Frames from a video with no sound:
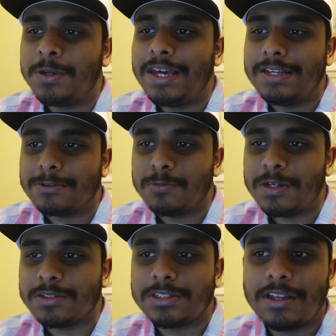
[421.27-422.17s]
years
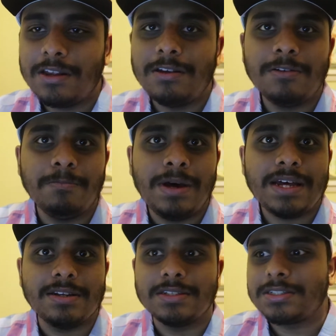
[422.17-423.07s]
almost.
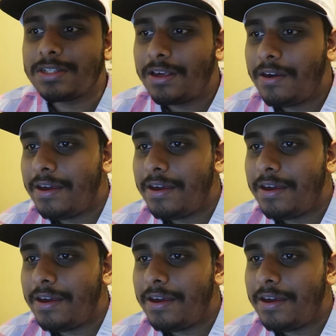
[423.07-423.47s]
Madness.